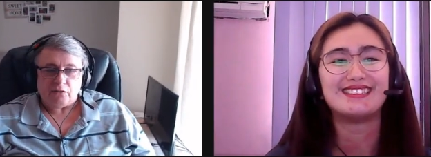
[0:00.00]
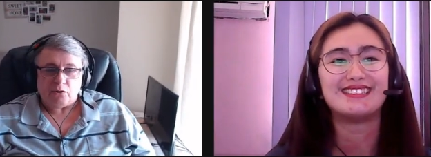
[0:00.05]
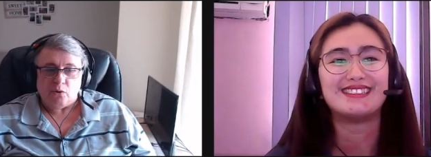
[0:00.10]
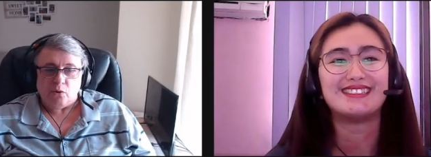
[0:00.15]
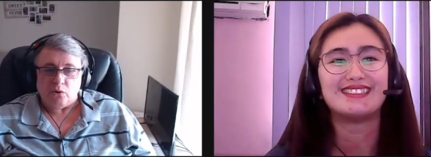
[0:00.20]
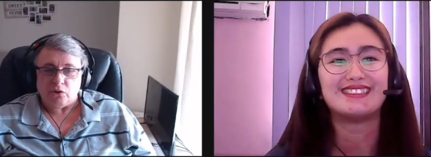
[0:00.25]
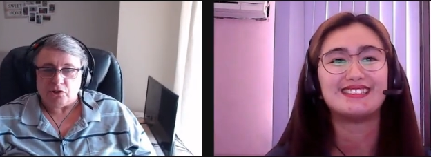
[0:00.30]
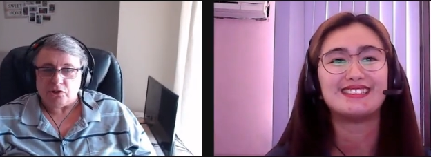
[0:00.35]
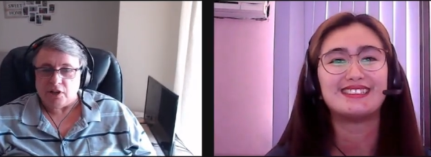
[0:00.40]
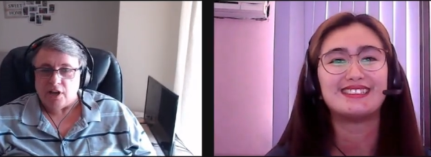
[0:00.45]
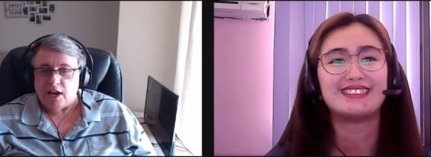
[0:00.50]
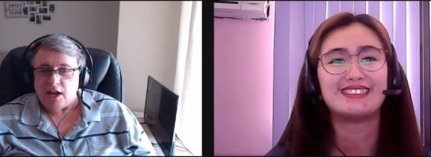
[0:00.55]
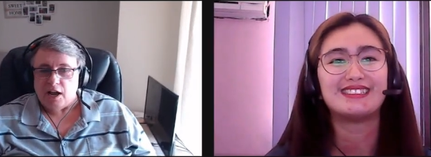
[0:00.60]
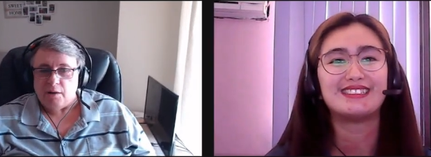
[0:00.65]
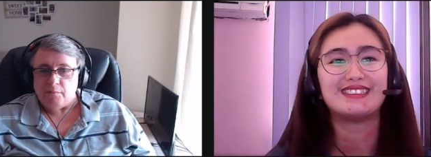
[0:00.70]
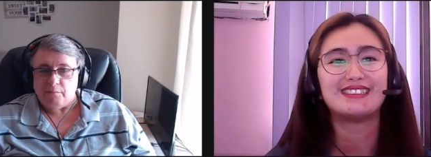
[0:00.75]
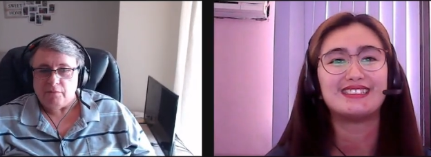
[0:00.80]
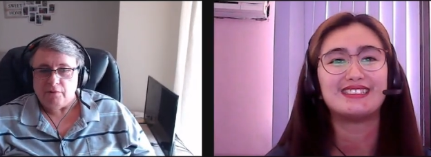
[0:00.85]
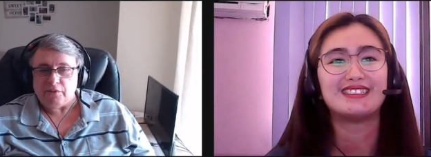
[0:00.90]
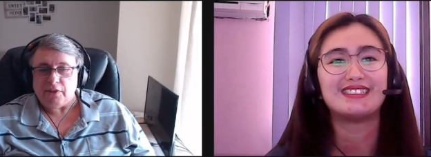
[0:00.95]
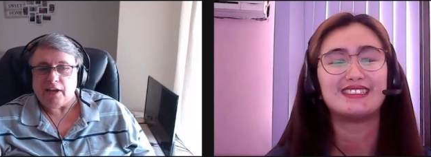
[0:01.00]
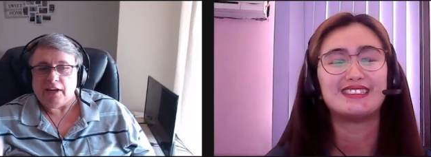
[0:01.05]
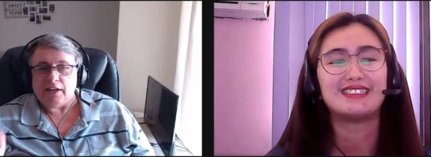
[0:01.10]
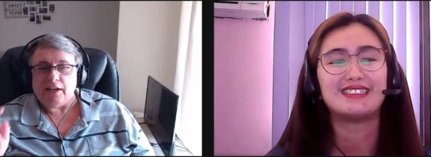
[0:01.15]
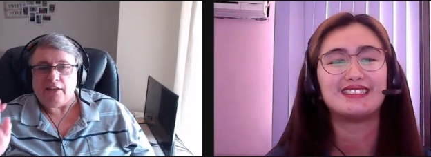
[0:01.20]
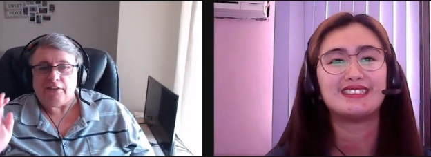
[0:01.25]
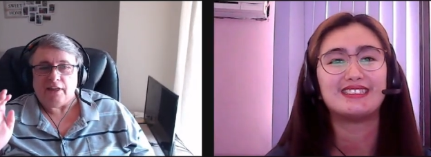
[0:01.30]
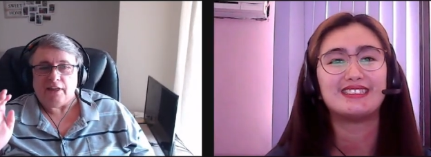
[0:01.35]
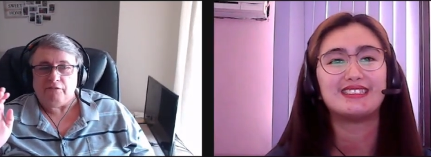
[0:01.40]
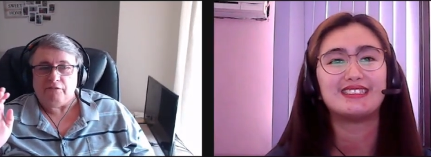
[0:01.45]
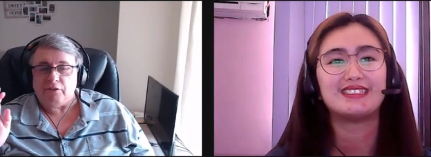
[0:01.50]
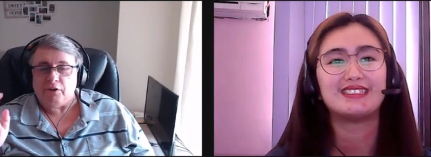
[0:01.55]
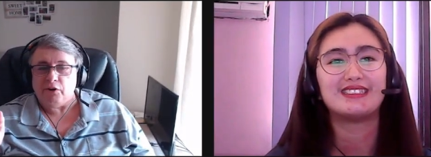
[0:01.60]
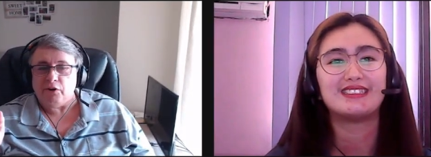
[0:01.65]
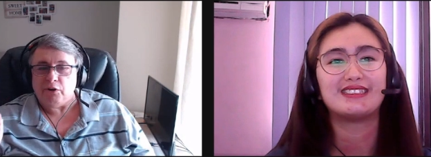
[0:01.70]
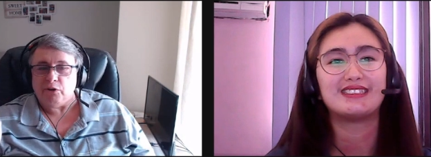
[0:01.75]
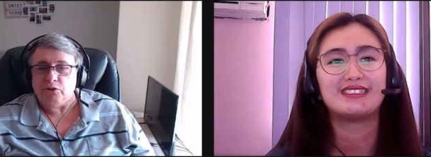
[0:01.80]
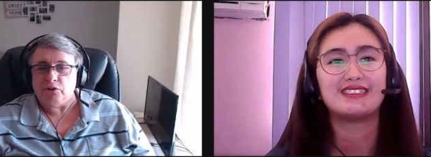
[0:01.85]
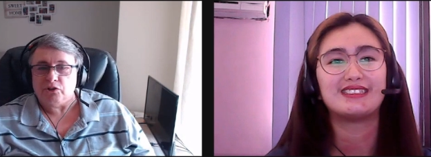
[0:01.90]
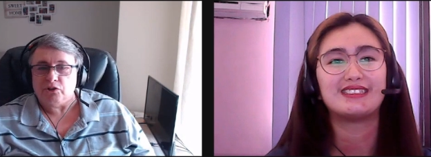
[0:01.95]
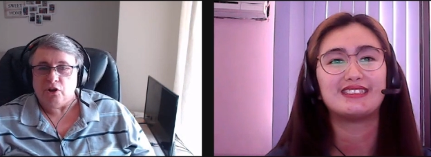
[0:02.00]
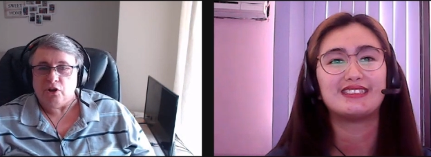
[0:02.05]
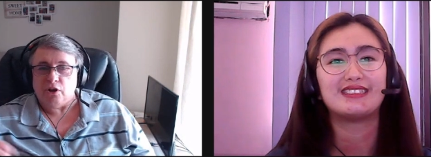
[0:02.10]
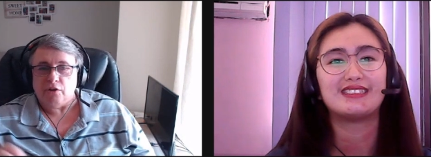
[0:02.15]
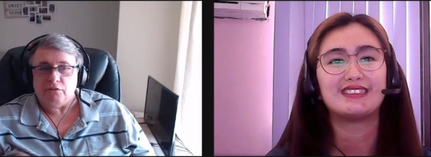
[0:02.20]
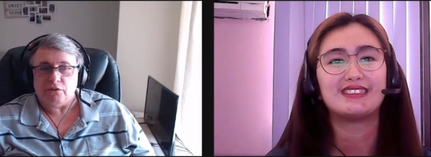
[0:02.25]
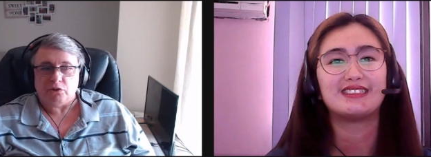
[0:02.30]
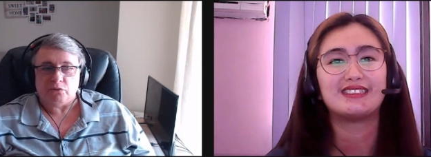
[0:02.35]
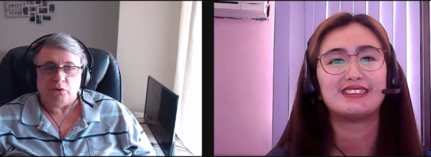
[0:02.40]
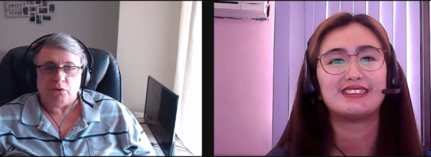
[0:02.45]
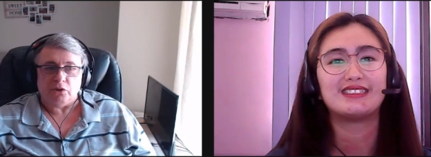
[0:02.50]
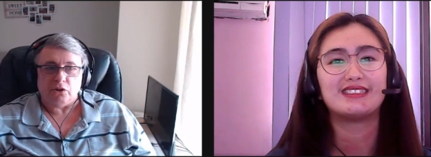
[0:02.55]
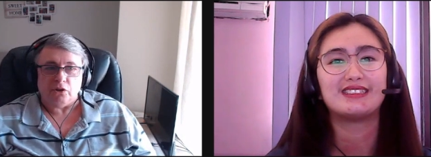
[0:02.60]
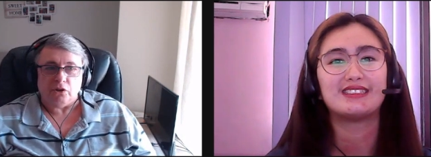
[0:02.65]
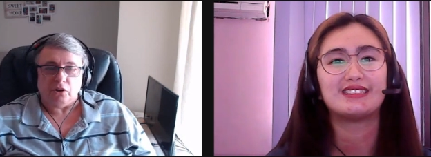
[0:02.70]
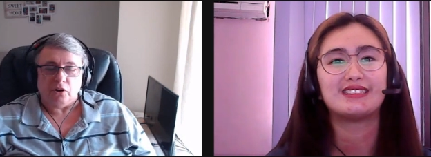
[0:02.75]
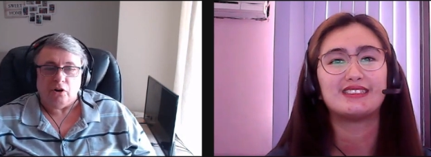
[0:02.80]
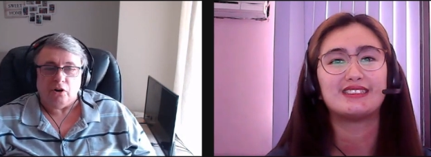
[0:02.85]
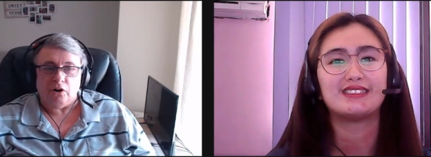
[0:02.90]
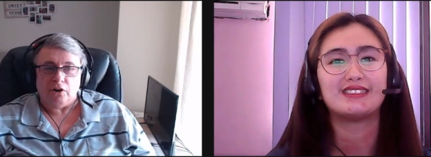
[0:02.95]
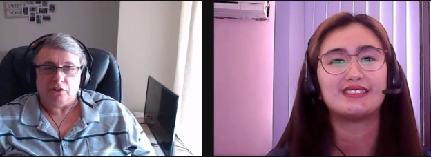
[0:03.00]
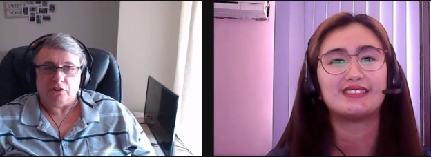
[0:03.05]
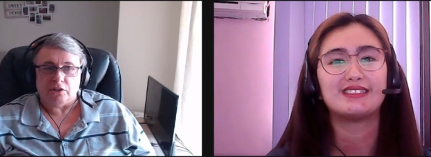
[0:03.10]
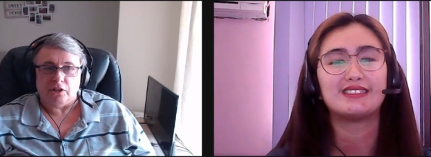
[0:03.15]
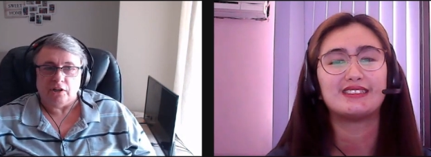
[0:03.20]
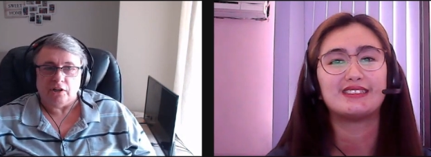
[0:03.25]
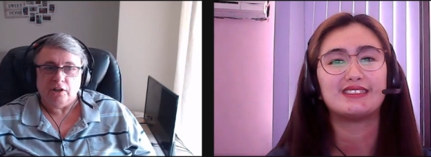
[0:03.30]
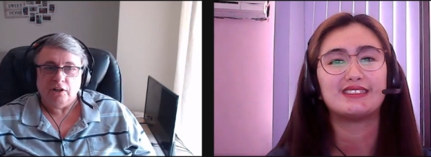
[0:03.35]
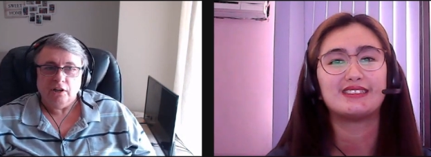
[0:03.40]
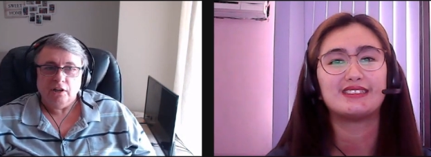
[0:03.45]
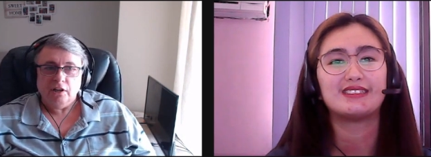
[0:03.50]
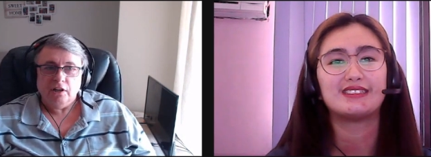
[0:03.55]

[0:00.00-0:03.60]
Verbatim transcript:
Speaker 1: of course they get that very good service with you guys that